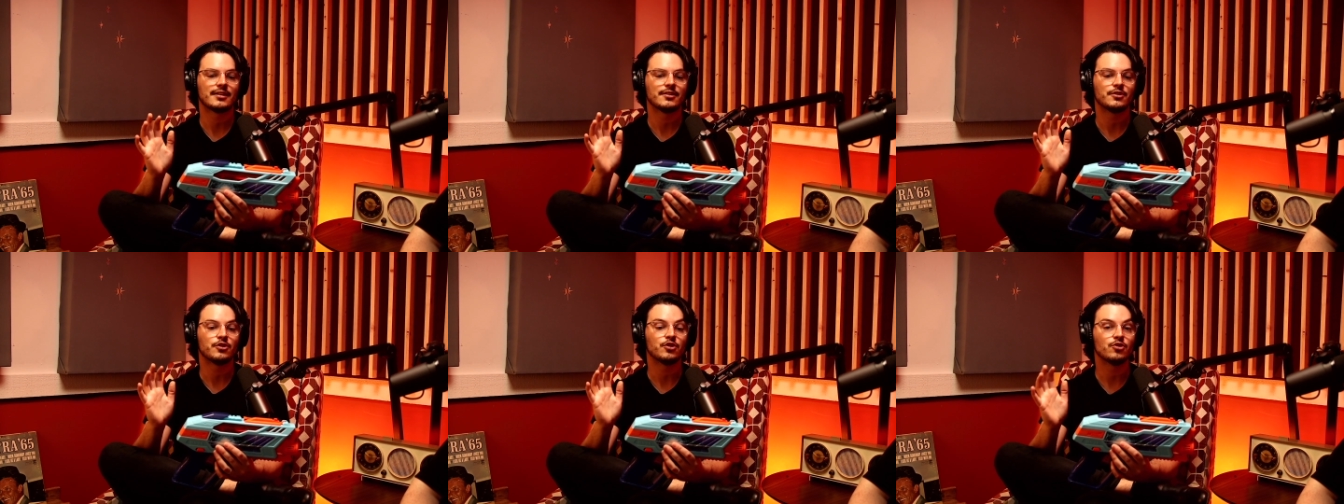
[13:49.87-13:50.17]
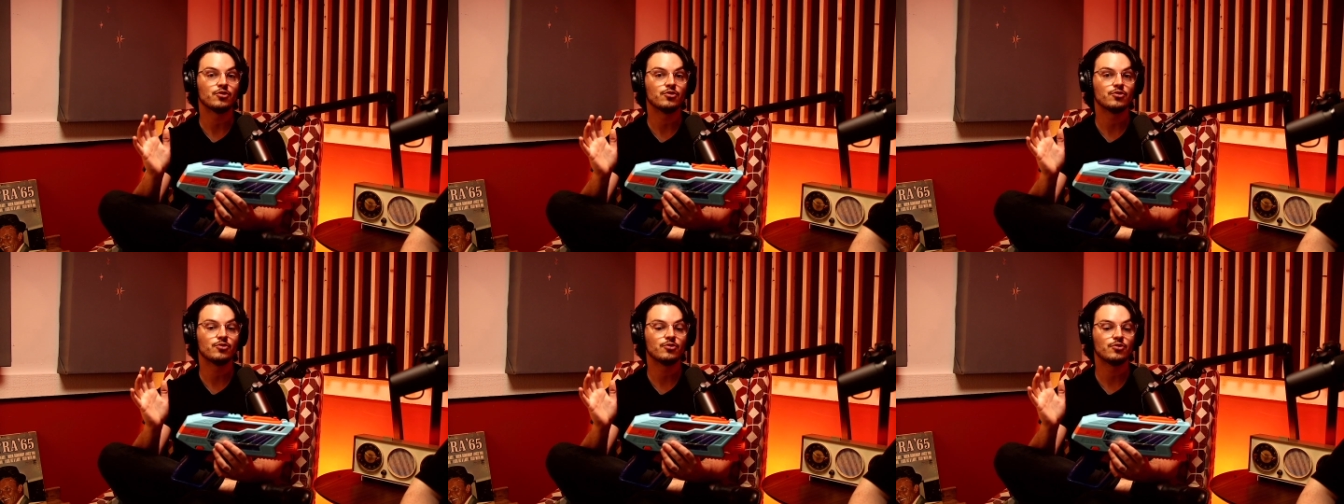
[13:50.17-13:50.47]

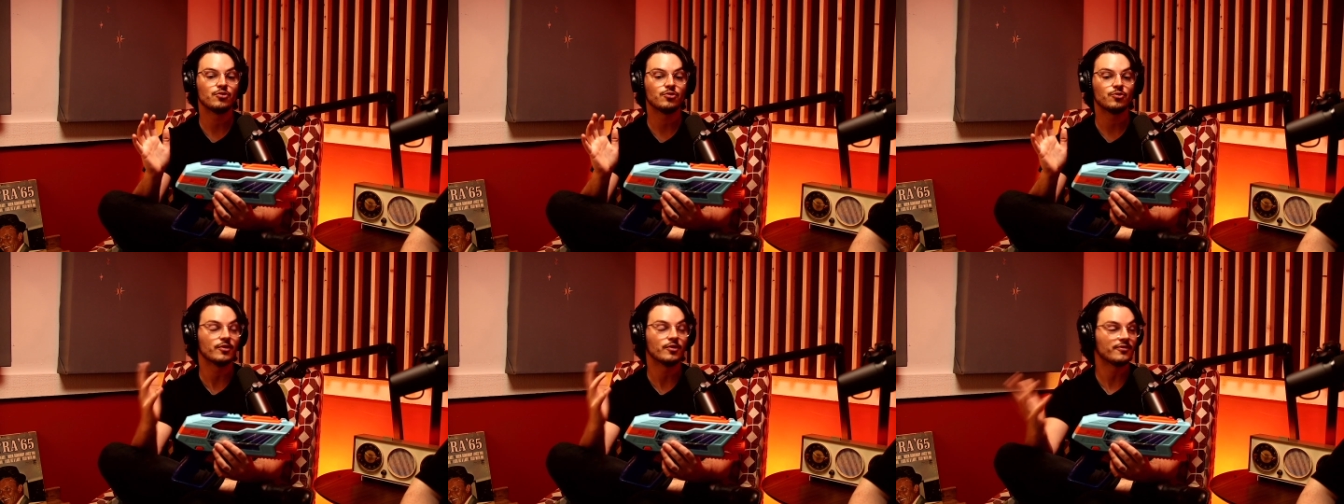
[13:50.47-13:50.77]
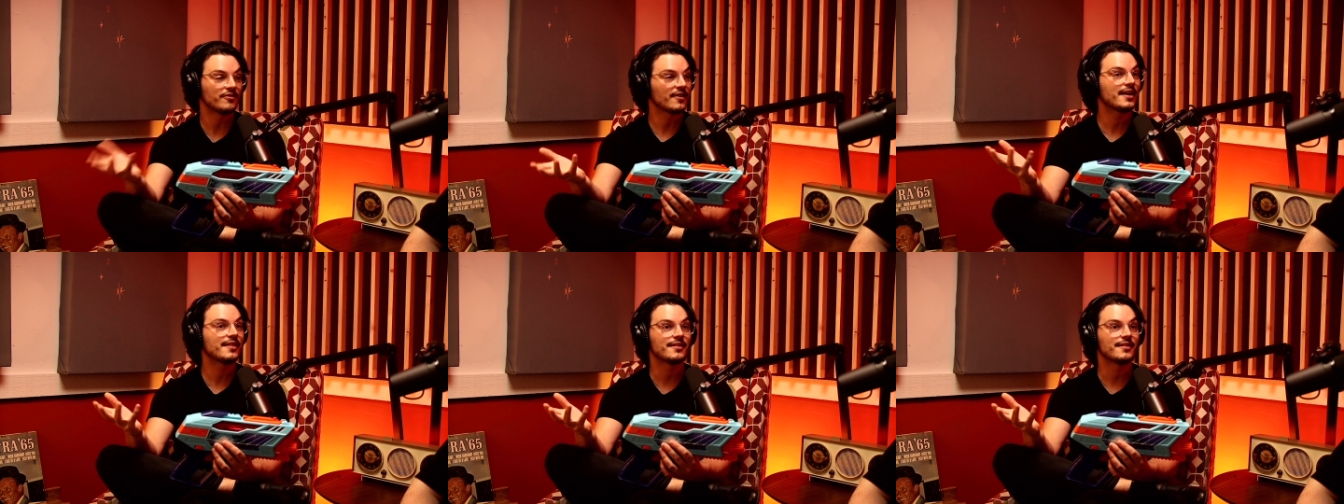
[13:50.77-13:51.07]
you will
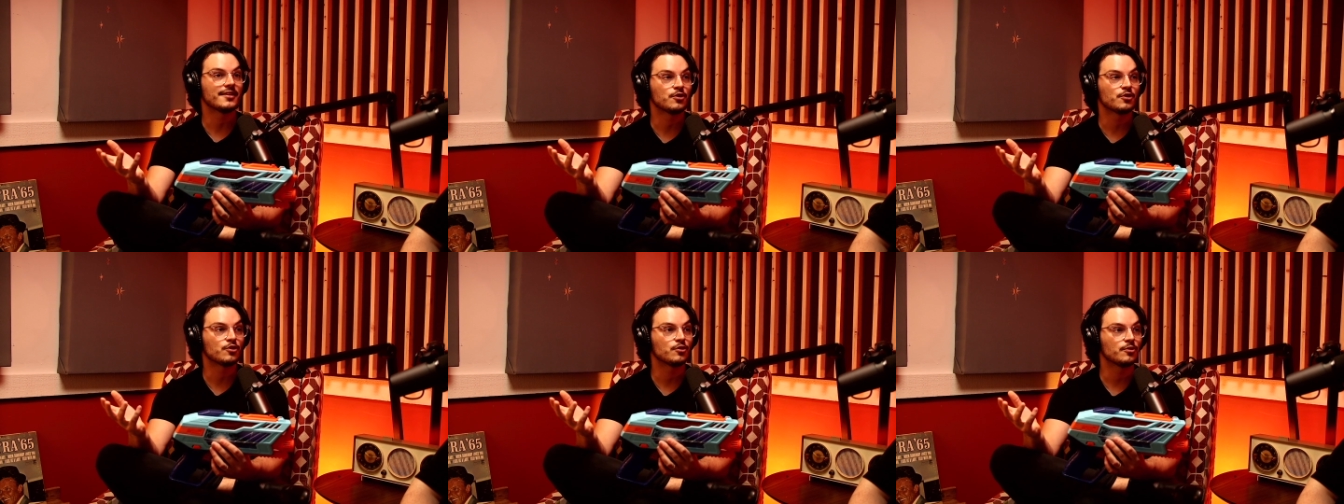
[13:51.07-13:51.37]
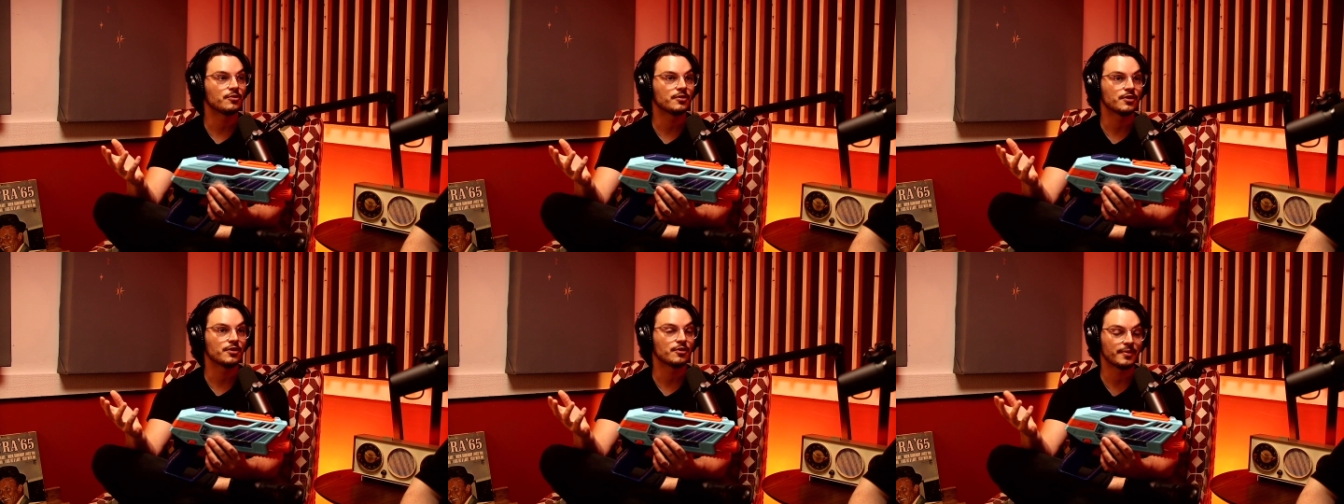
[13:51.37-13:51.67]
find that
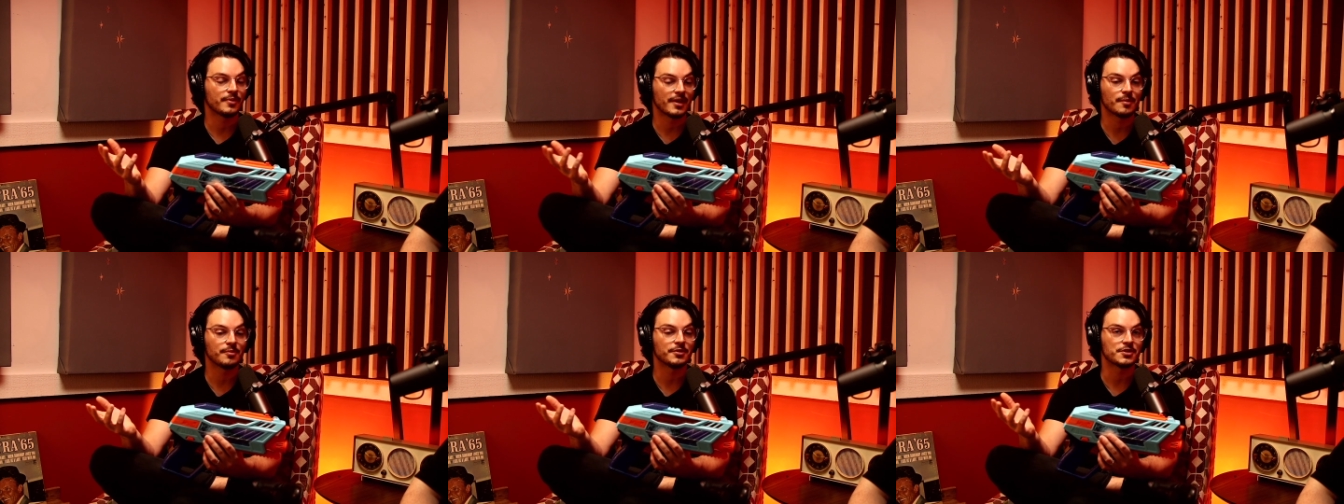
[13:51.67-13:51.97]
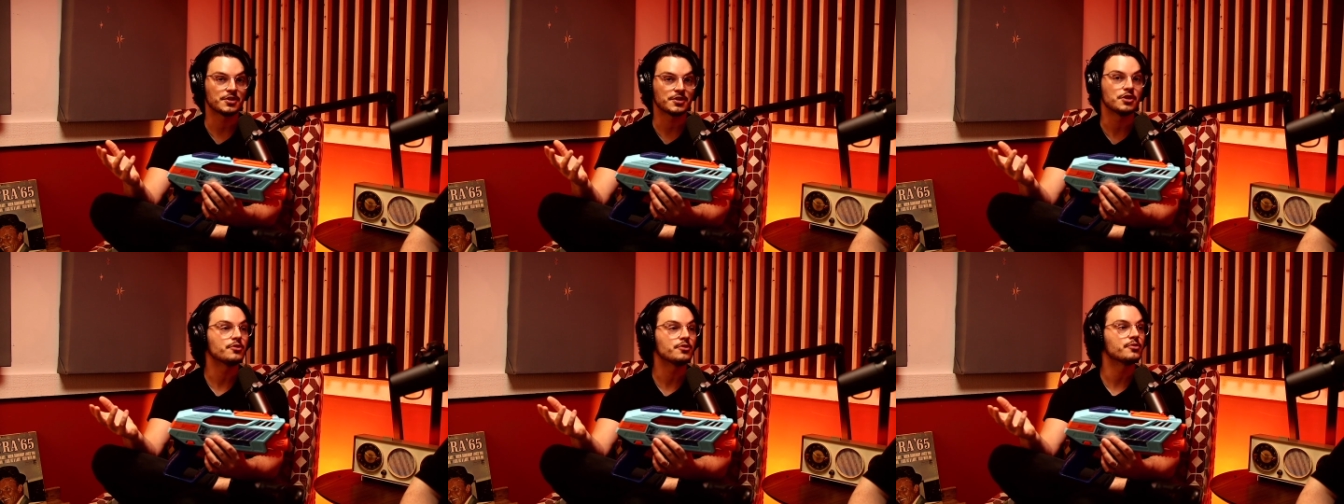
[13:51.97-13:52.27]
you'll be able
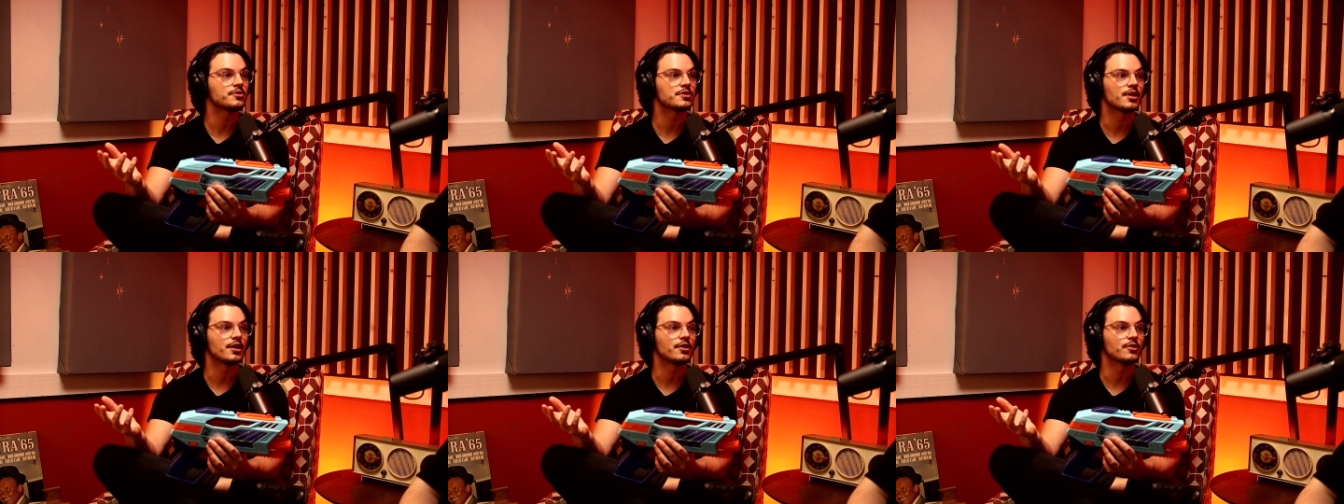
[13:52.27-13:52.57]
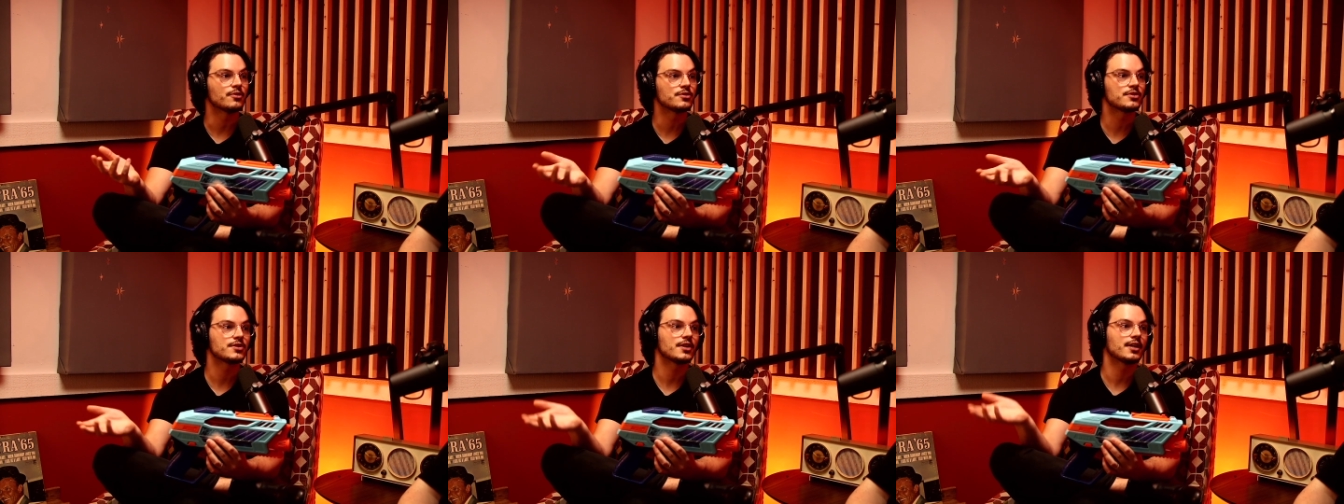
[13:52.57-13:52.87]
to use
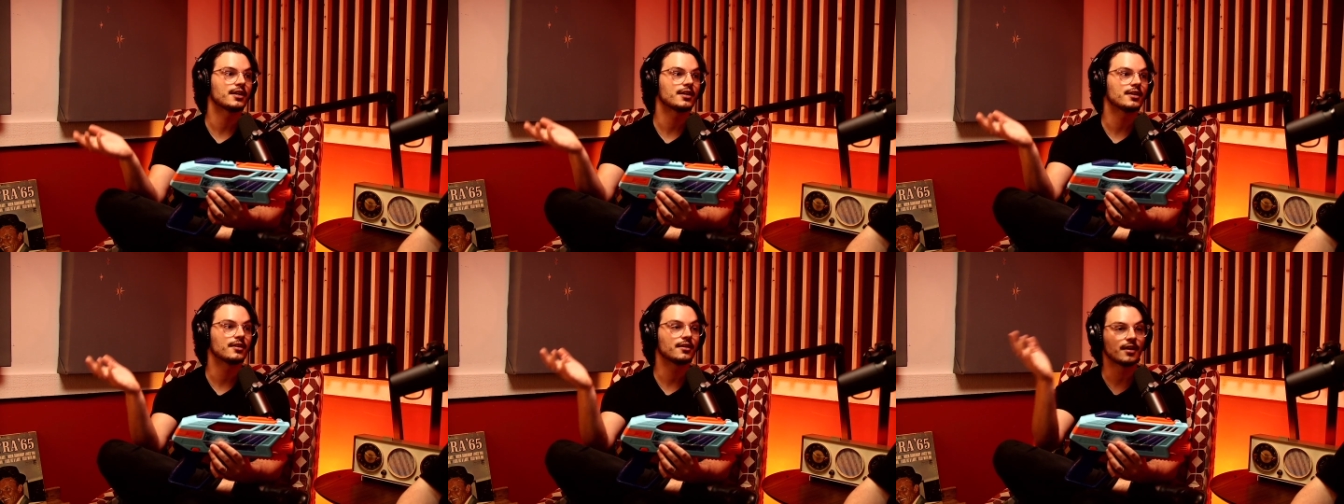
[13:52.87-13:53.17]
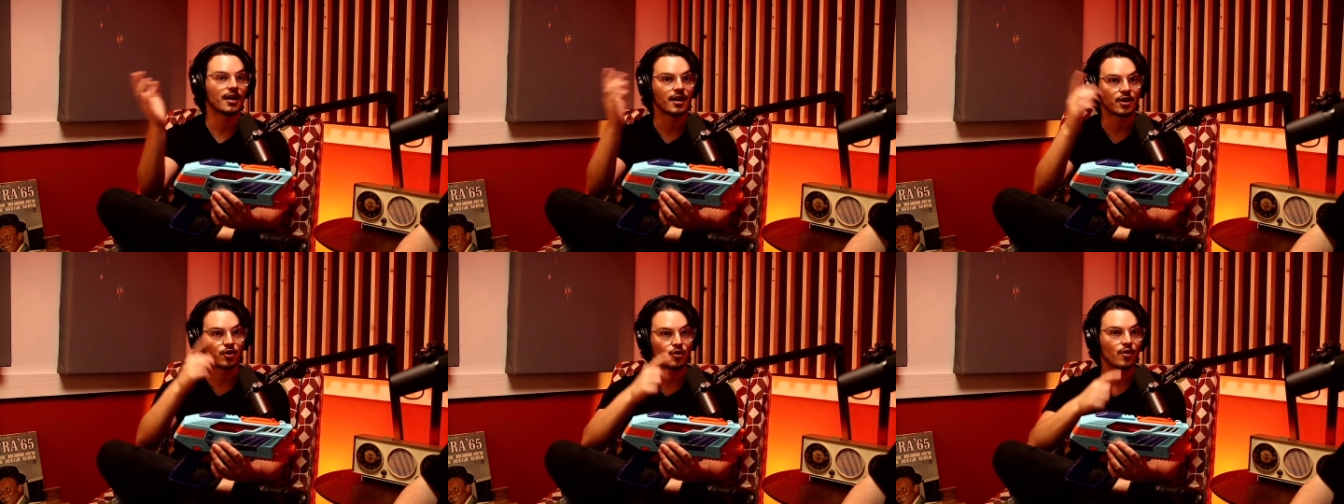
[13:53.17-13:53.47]
those
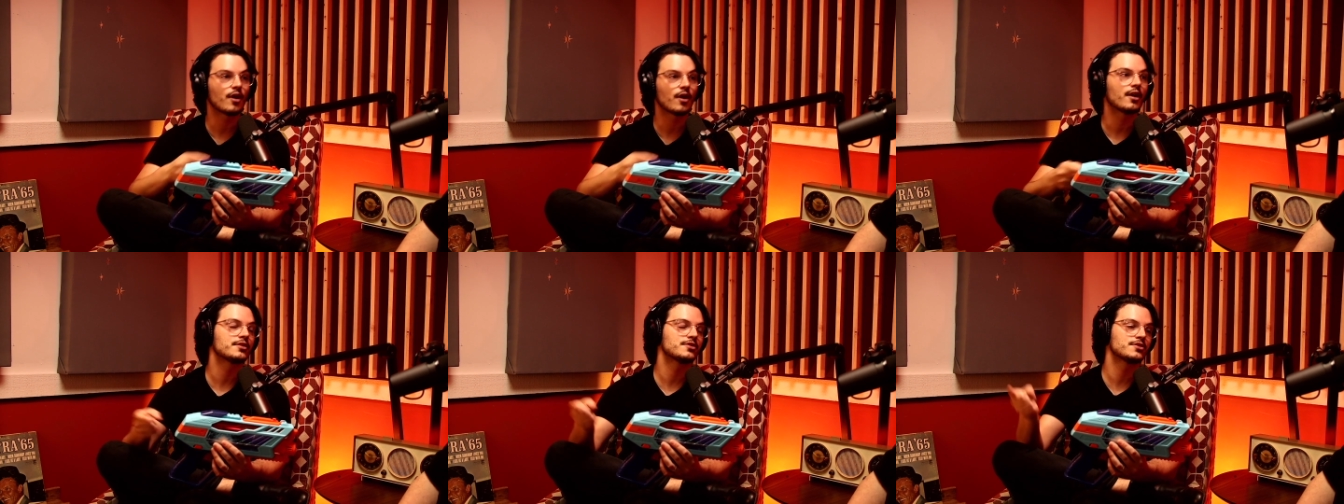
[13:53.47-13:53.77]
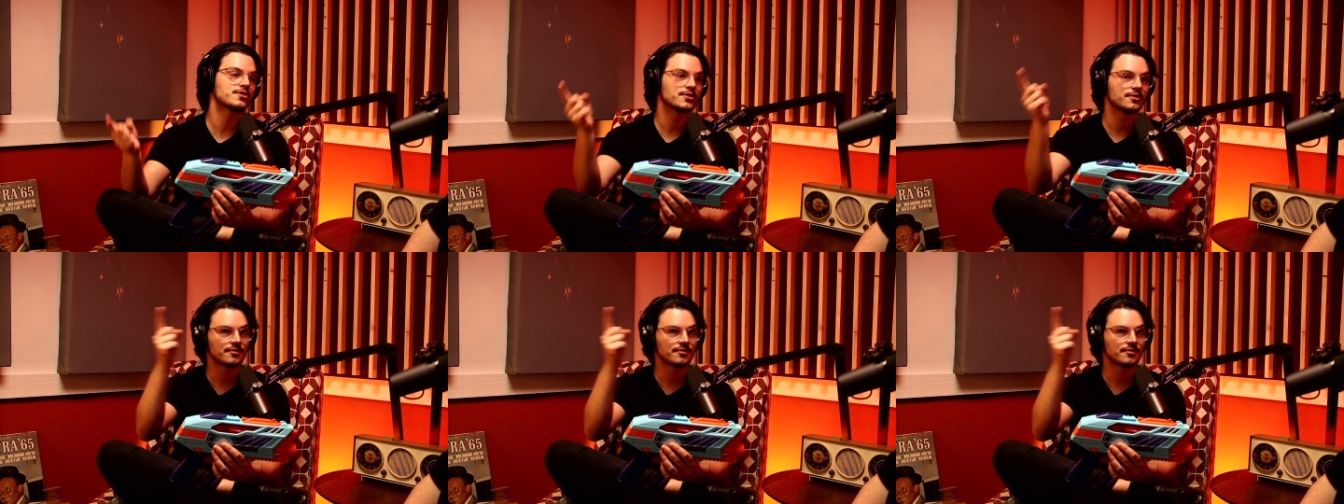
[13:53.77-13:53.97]
across.